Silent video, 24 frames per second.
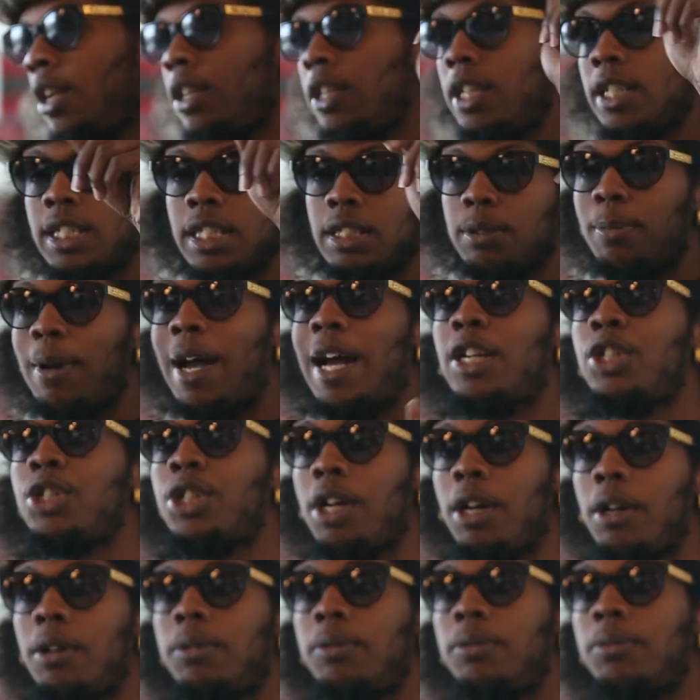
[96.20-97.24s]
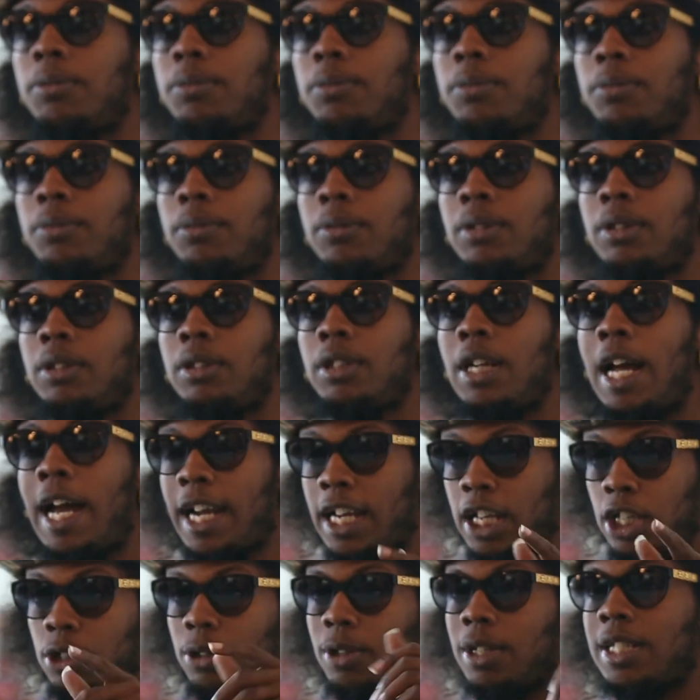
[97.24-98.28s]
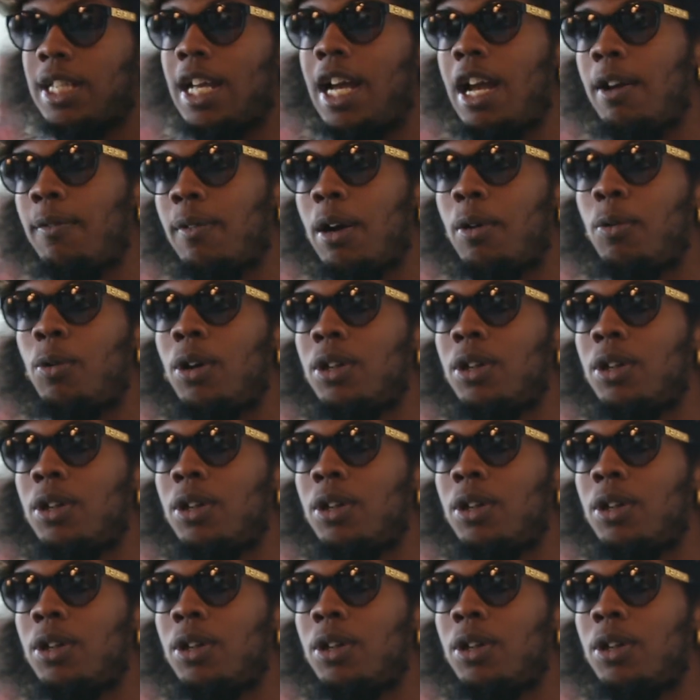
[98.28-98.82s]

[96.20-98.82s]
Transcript: This is my show. I can do this however I